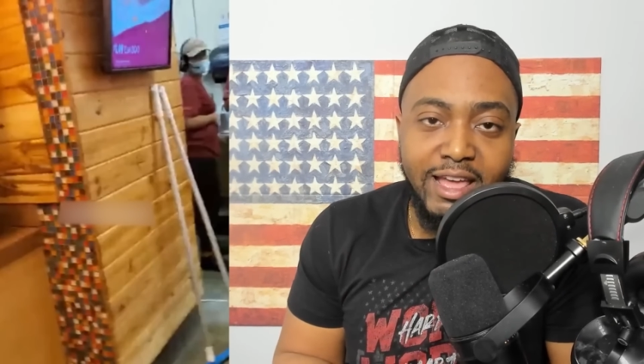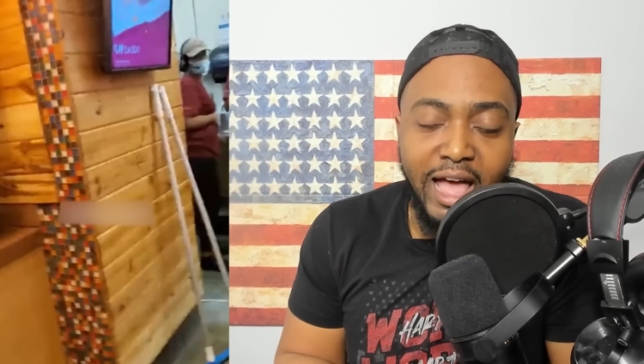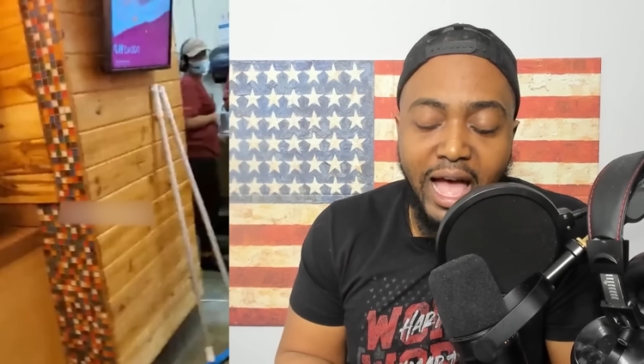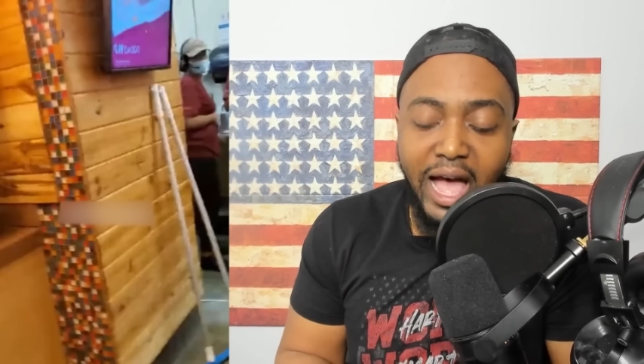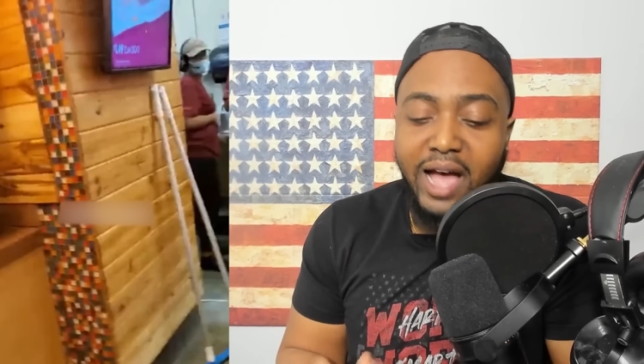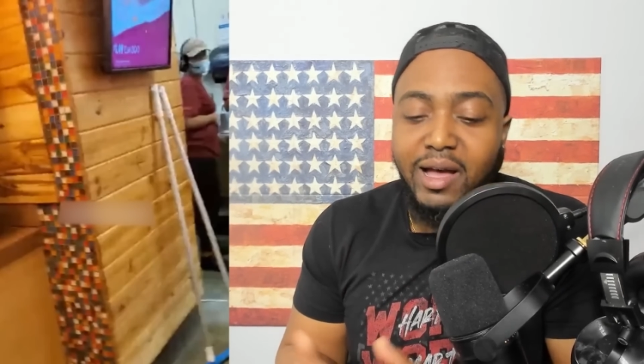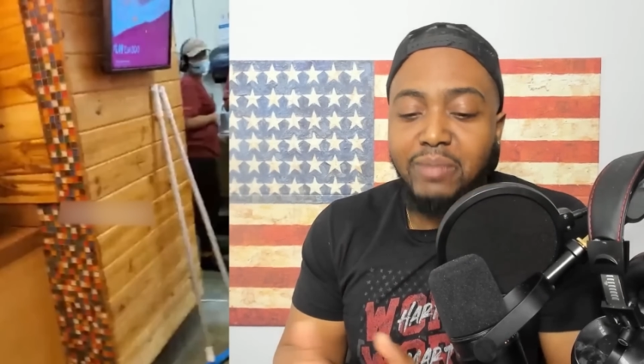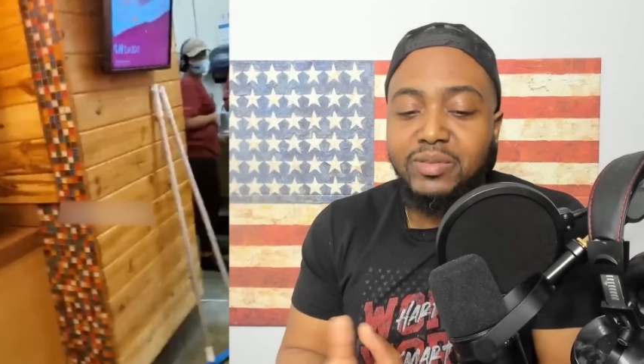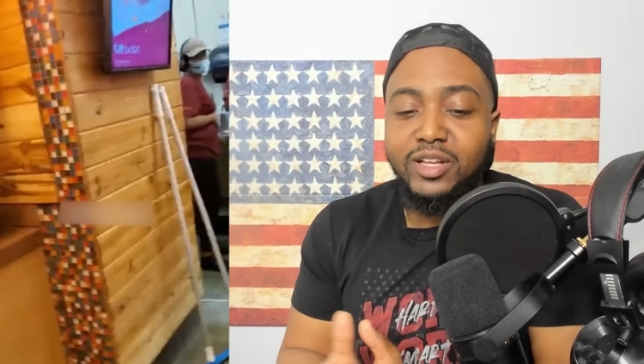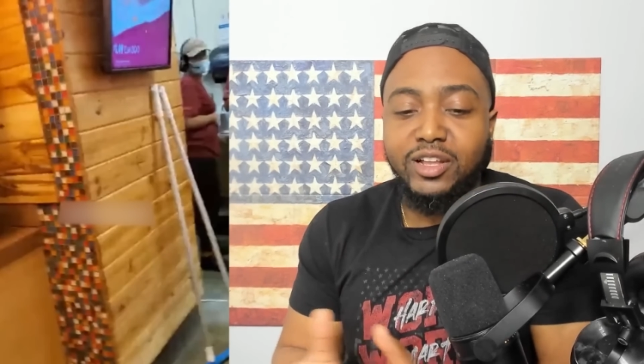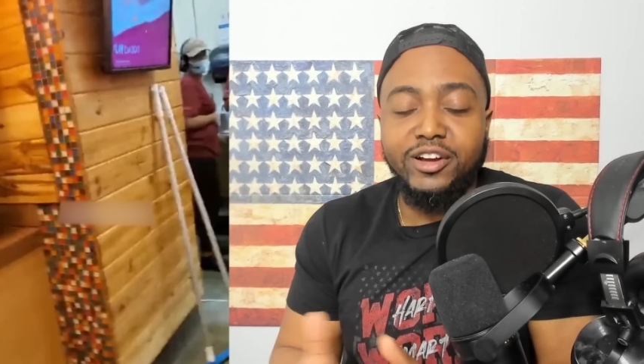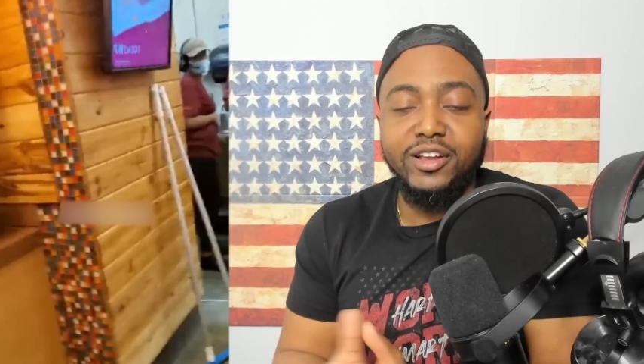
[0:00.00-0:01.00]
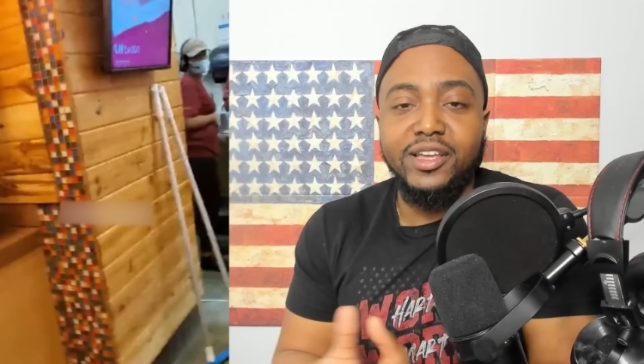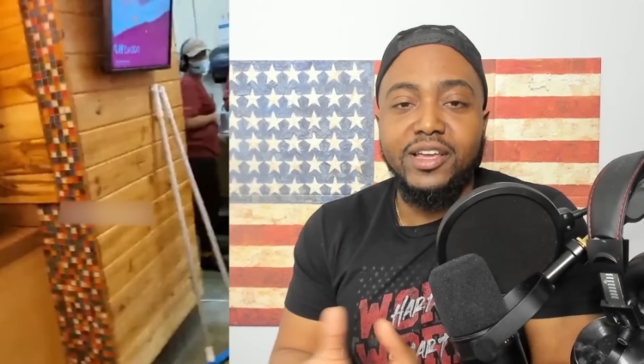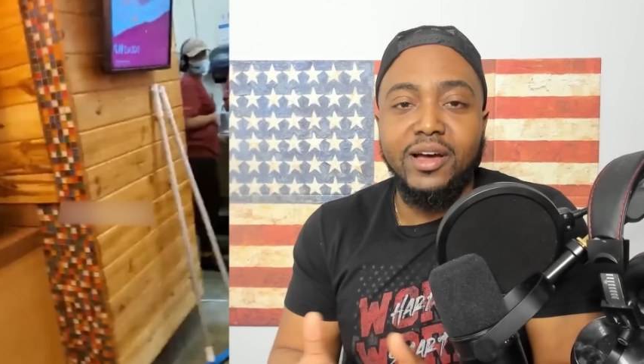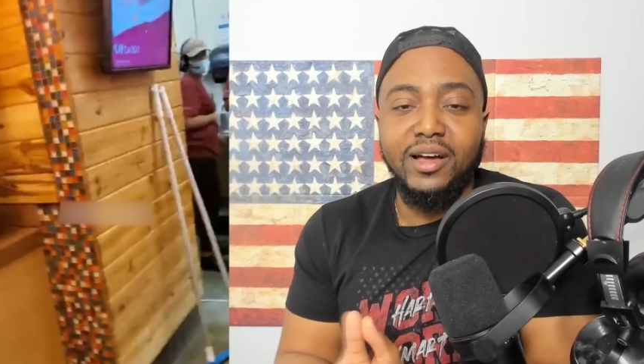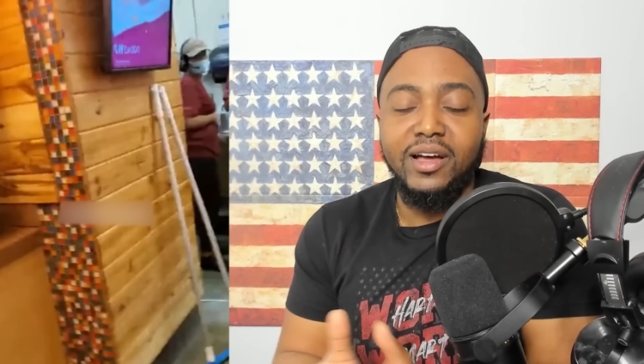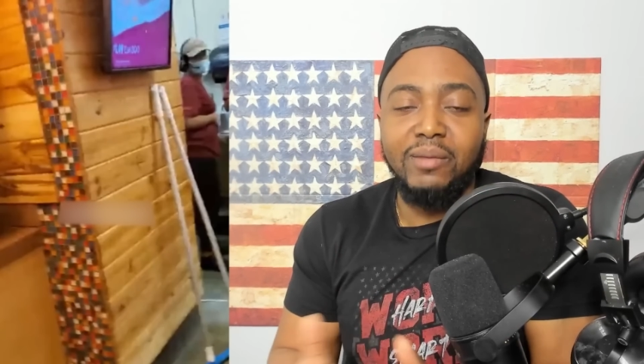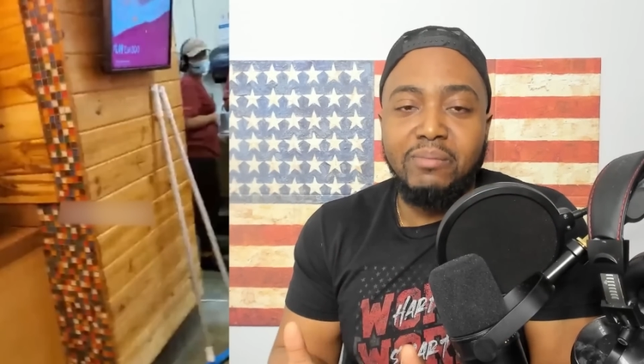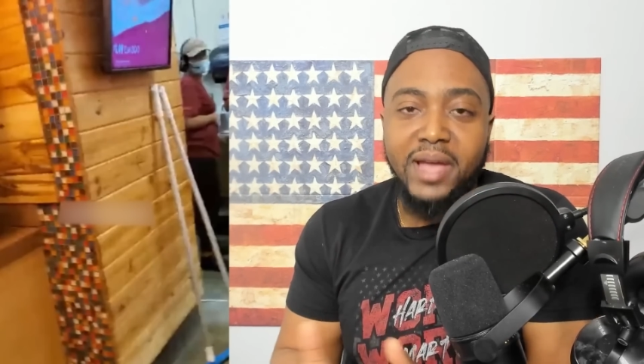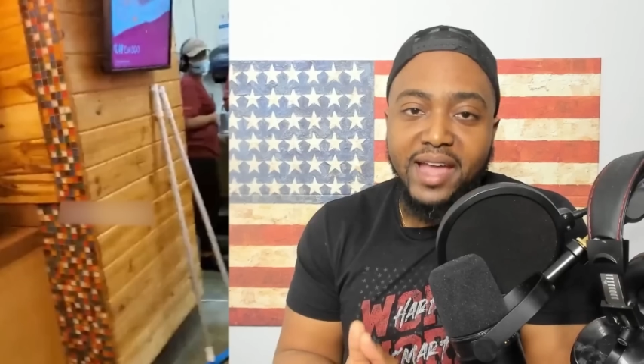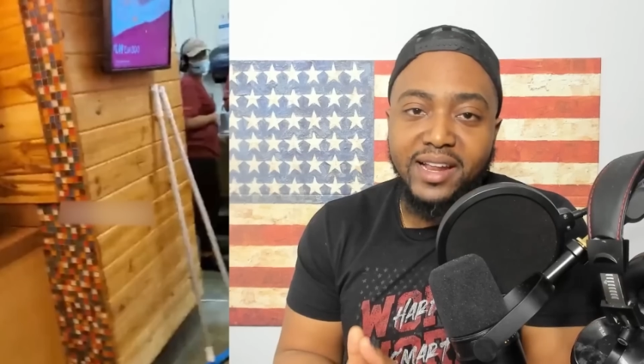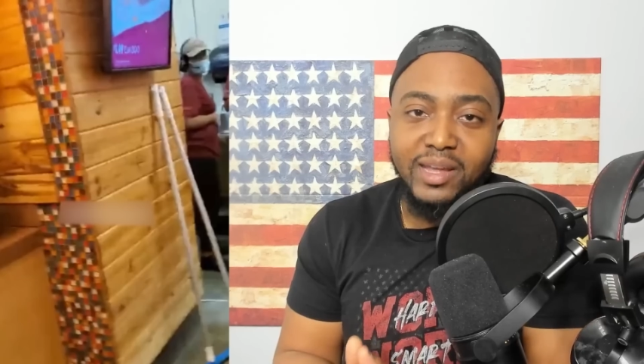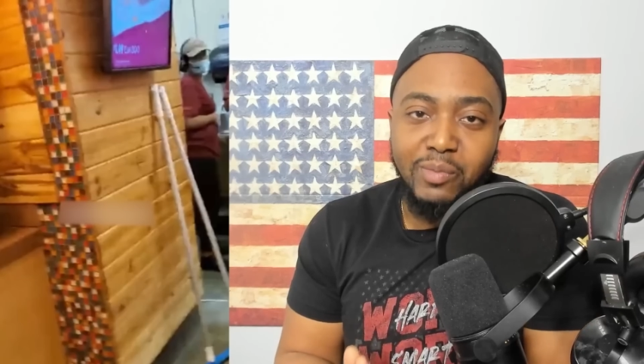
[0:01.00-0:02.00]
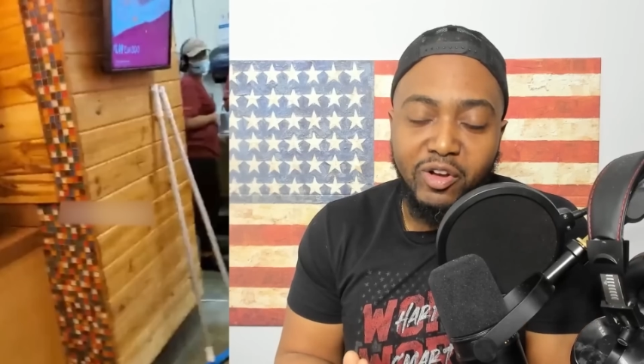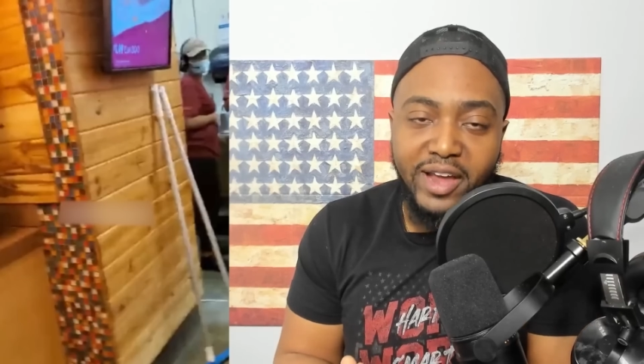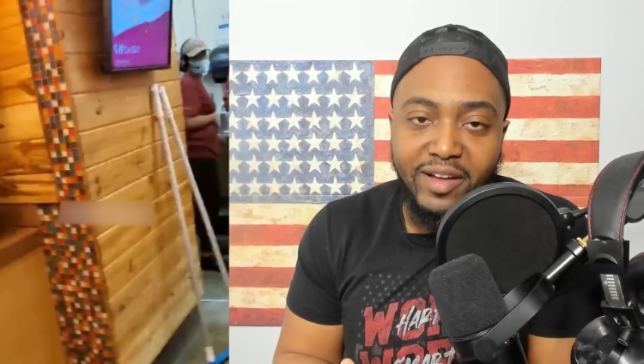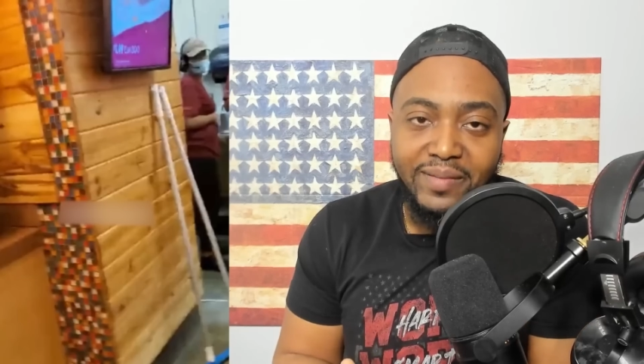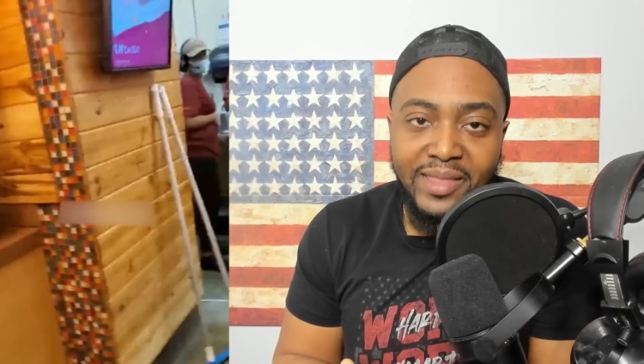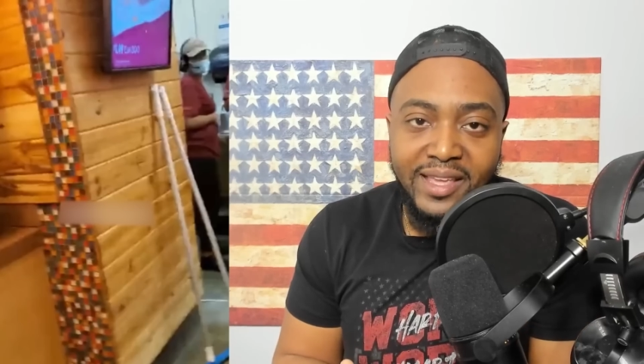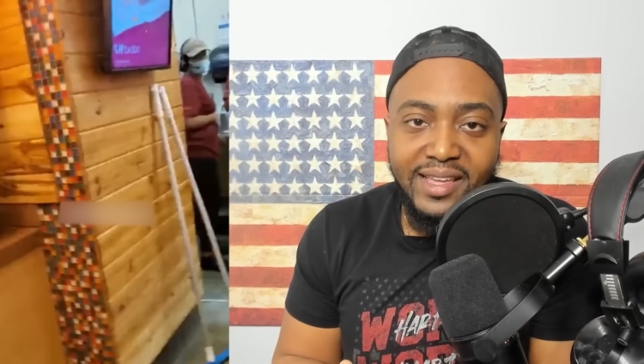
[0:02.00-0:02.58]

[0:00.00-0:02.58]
I, am clearly a, a man. Come on now."